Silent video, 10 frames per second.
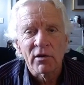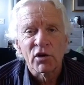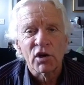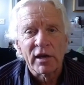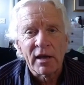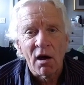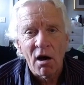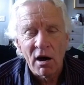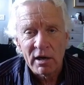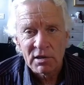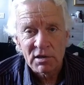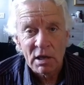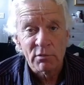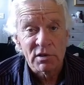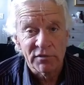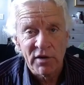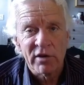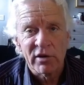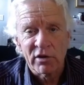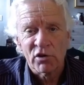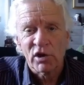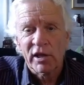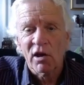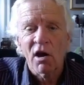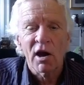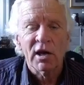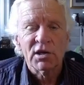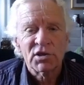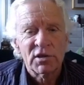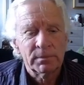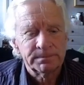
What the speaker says: early August. That was very early August.